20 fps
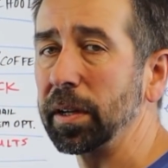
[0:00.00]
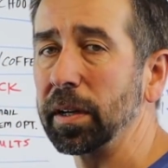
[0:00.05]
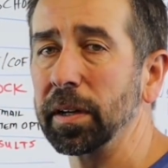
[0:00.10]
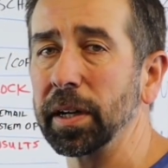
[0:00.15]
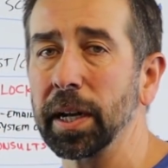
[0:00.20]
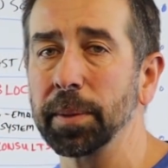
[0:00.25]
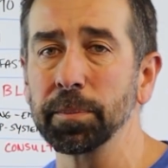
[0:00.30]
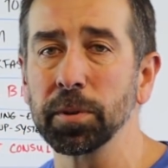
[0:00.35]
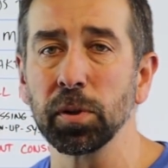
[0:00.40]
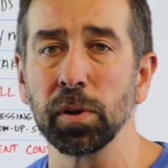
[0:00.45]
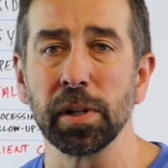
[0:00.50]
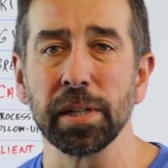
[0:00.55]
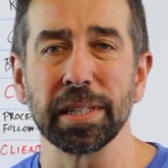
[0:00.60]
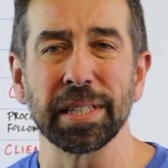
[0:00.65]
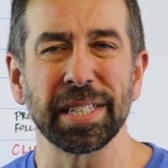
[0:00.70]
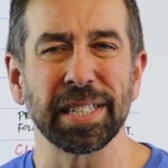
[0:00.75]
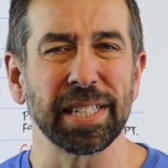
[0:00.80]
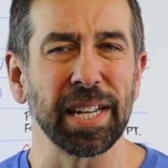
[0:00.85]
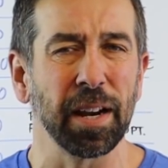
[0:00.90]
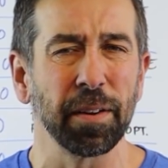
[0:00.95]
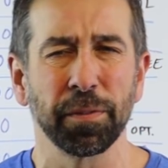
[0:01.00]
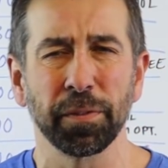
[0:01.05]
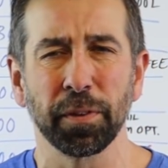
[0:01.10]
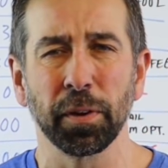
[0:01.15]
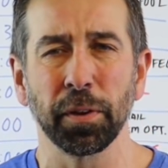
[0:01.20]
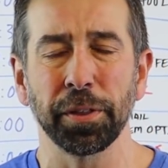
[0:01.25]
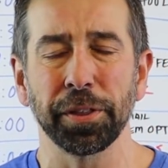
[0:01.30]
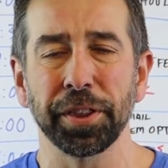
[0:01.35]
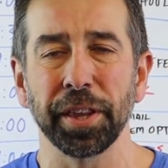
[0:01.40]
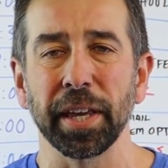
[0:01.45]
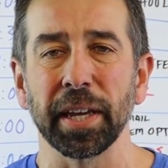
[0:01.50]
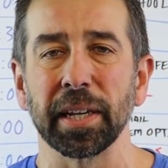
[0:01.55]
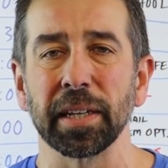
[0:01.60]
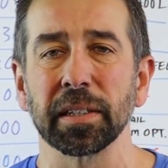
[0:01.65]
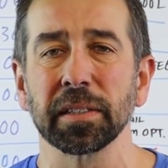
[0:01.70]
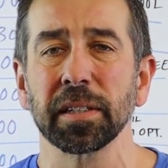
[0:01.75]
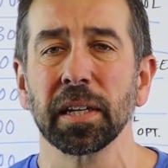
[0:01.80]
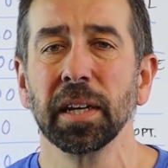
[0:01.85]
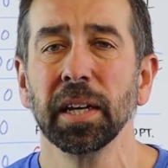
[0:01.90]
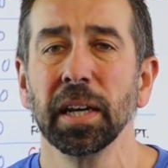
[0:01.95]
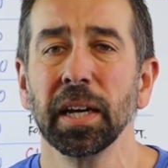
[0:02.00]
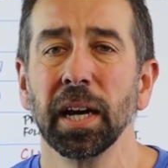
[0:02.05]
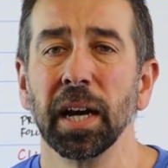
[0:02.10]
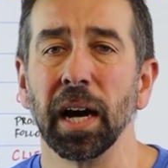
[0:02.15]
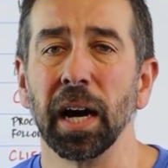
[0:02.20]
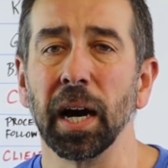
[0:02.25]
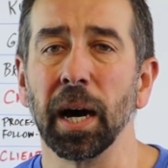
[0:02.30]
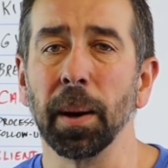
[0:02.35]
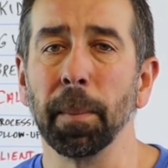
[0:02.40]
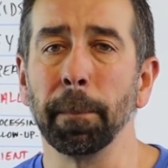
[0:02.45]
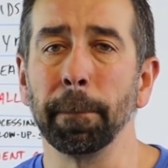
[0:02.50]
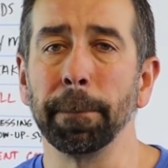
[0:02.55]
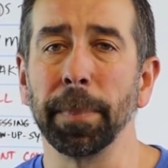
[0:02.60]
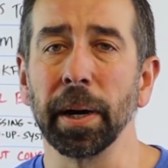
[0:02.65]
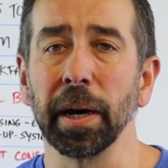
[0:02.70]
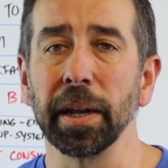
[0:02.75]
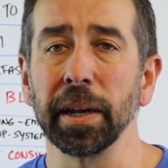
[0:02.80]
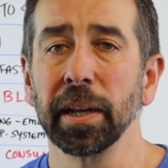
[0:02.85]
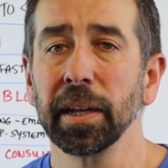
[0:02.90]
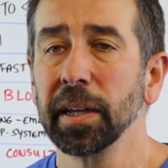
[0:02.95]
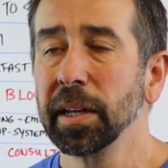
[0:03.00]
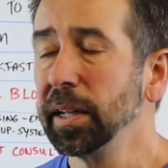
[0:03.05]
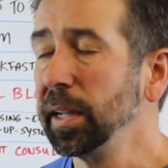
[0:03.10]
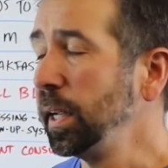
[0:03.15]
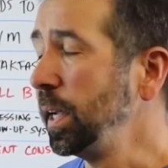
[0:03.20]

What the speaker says: here, and I'm doing several things. But